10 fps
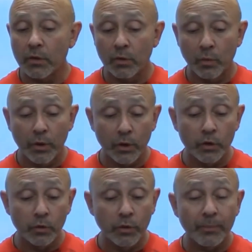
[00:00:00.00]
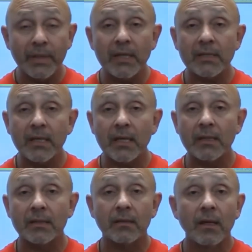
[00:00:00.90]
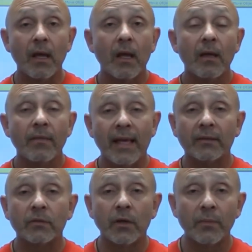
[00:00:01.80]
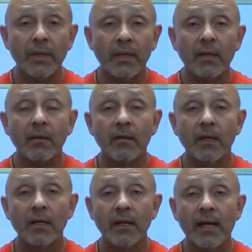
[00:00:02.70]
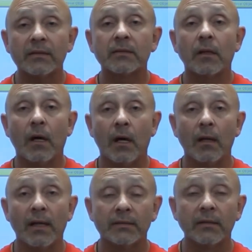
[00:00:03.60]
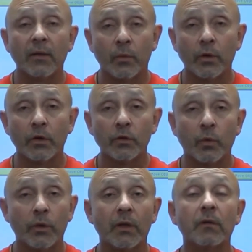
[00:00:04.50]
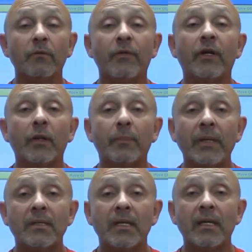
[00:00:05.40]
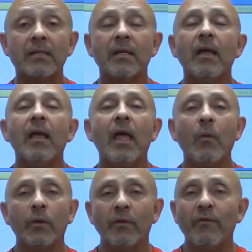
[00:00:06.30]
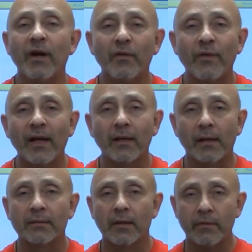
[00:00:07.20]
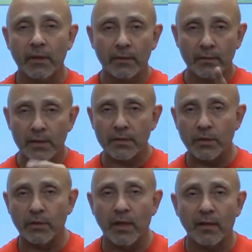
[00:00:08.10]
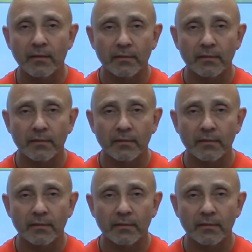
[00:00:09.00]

do? We're going to do the PCs. That's going to be the next lesson that we're going to do. We're going to configure the PCs and we're going to verify connectivity. I'll see you there.